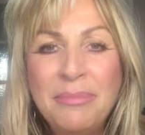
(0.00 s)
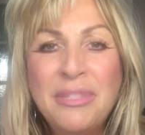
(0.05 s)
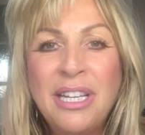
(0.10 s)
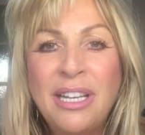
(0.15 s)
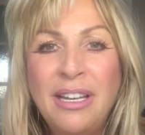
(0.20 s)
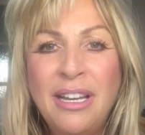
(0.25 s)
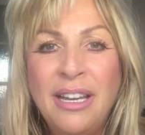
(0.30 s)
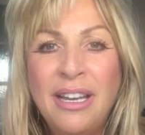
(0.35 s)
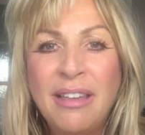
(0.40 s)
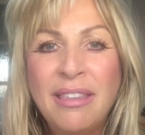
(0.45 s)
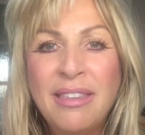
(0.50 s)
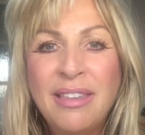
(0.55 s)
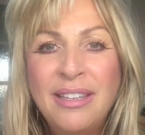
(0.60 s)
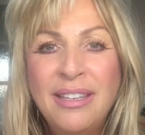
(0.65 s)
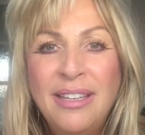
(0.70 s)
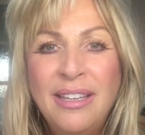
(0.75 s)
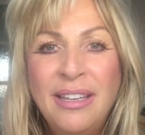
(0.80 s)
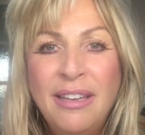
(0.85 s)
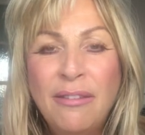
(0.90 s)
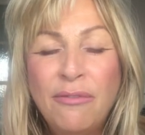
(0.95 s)
to earth
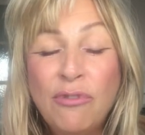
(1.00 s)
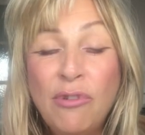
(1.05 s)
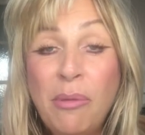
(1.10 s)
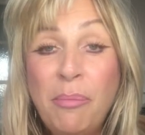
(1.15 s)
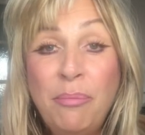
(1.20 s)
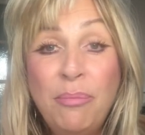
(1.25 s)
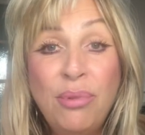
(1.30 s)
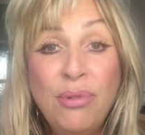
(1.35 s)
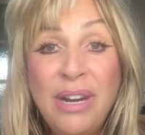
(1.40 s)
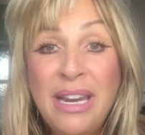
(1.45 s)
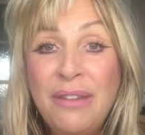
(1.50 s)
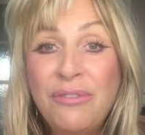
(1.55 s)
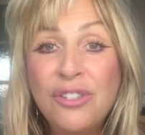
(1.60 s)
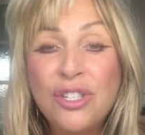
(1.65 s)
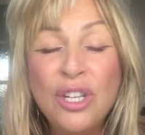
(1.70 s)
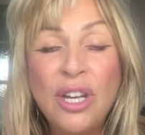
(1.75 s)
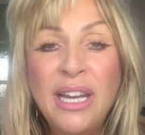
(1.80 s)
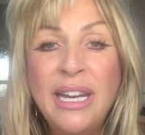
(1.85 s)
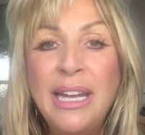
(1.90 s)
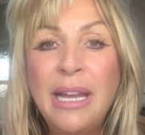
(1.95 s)
for a brief
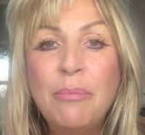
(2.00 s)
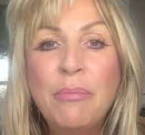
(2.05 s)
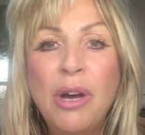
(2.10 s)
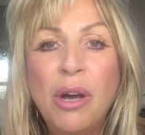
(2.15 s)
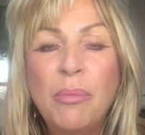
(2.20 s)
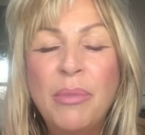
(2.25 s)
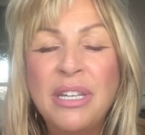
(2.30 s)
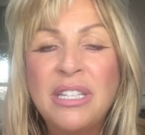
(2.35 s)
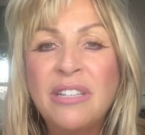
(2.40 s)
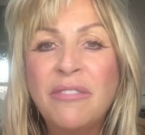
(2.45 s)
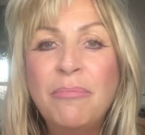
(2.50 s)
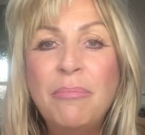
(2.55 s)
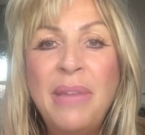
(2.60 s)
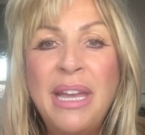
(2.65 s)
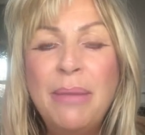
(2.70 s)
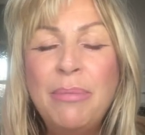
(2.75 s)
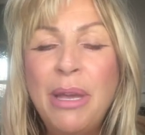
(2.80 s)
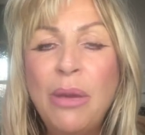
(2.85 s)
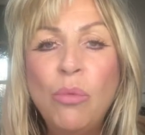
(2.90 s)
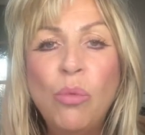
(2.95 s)
shining moment of
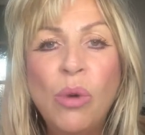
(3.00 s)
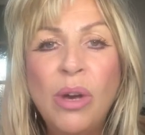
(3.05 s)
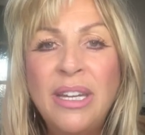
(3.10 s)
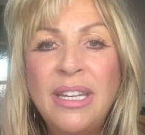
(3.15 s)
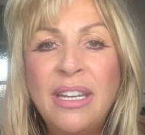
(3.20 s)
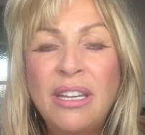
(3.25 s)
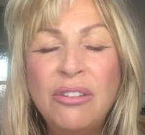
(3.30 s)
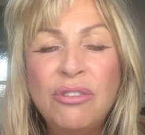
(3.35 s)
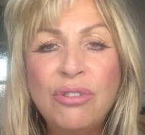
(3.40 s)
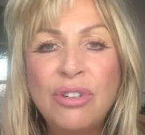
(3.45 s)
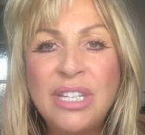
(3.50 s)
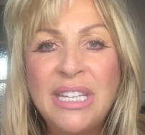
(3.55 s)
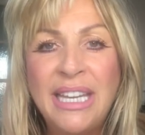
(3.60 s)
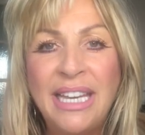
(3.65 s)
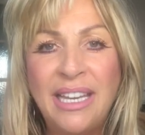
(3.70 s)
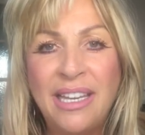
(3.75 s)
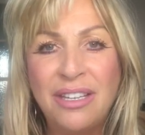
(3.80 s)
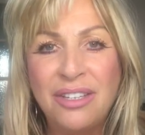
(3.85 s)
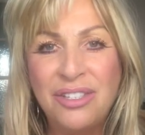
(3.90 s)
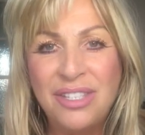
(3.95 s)
maybe 100
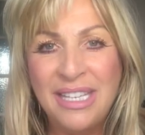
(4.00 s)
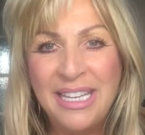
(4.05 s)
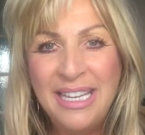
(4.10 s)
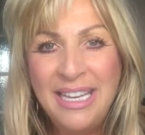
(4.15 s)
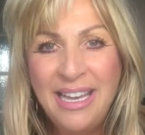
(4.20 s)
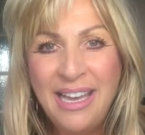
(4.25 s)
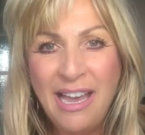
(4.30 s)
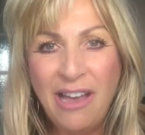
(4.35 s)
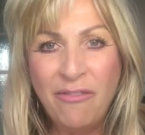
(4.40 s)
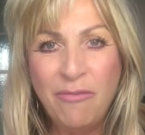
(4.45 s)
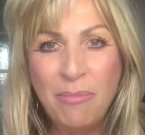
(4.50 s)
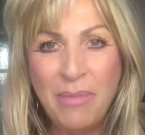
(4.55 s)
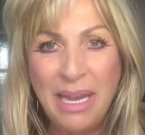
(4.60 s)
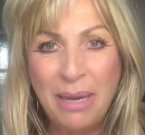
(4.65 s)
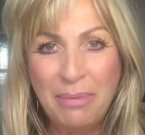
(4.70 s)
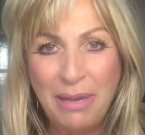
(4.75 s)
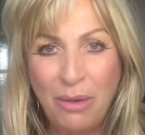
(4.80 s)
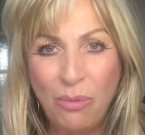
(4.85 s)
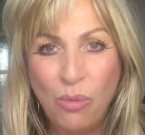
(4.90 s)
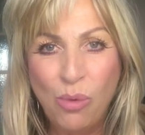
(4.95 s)
years, of
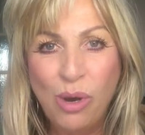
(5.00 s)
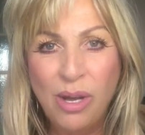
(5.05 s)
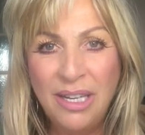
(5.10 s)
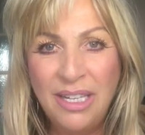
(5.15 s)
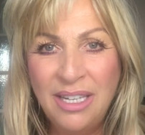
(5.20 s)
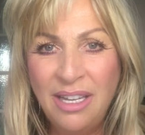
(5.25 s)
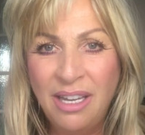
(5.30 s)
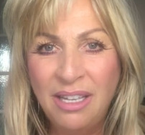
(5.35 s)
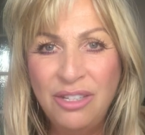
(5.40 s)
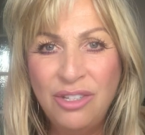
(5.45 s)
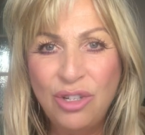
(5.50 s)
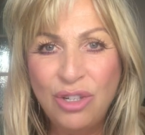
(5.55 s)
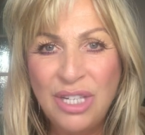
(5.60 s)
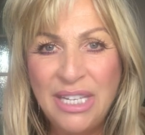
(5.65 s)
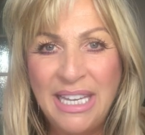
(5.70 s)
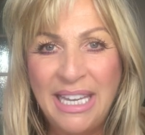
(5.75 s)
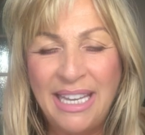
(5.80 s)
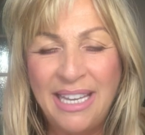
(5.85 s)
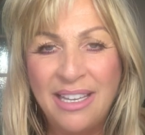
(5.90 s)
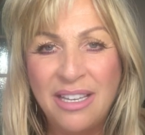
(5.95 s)
maybe 100
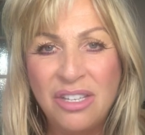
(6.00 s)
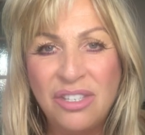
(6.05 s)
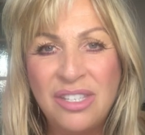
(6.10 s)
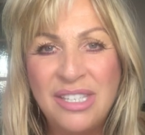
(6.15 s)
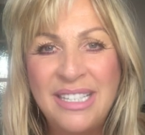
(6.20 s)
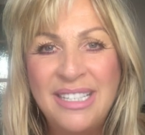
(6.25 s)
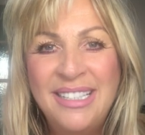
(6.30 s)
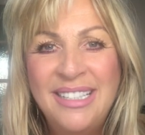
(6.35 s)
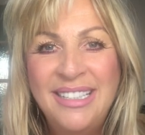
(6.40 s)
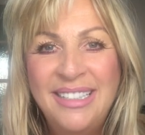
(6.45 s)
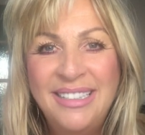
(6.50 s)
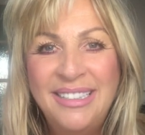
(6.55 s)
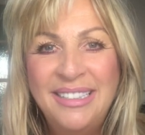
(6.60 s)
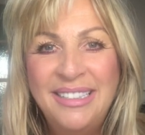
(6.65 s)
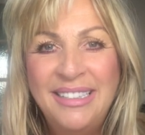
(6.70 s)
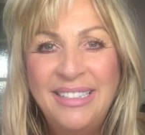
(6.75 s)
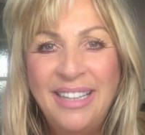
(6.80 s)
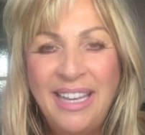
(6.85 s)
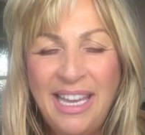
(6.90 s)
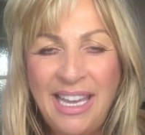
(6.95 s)
years.
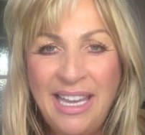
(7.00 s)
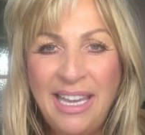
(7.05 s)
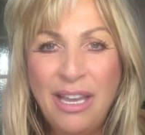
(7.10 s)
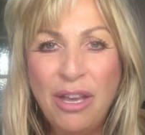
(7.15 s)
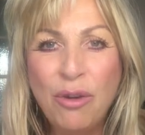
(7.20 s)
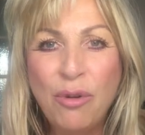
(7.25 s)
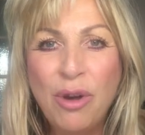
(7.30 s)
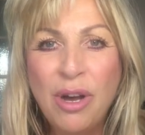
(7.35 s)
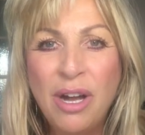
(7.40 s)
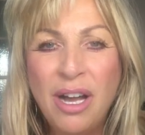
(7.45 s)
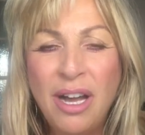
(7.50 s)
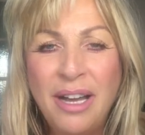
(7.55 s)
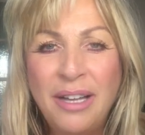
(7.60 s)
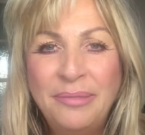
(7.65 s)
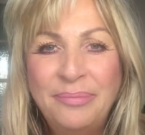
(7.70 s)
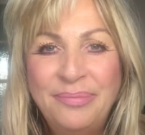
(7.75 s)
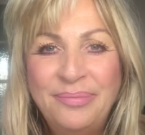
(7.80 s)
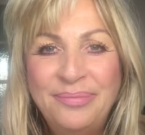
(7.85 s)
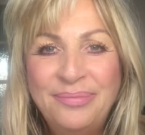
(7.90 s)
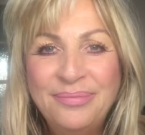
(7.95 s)
Here you are.
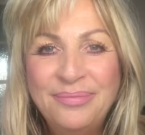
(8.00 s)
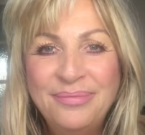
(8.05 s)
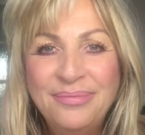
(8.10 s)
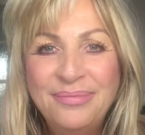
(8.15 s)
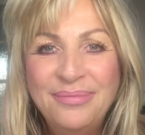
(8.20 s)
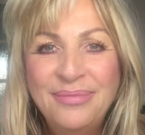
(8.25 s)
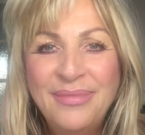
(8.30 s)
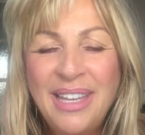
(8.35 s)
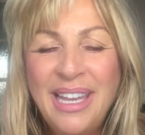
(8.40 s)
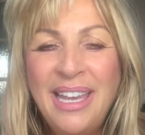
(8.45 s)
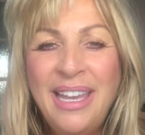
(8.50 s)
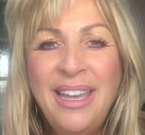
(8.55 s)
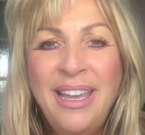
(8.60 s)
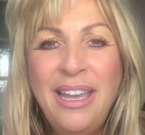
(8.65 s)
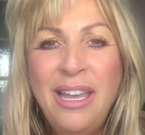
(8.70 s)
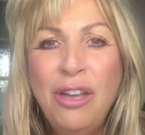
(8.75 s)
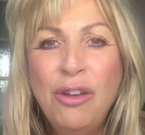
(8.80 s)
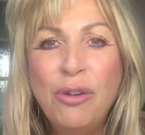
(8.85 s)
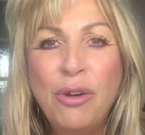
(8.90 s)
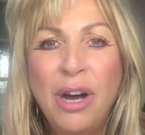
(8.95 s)
Here
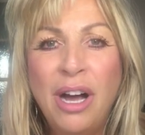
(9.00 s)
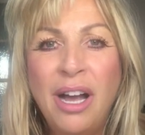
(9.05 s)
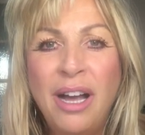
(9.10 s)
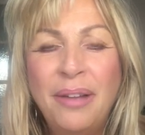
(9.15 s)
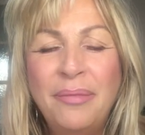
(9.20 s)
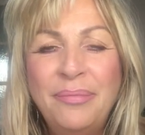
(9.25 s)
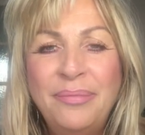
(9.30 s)
you are.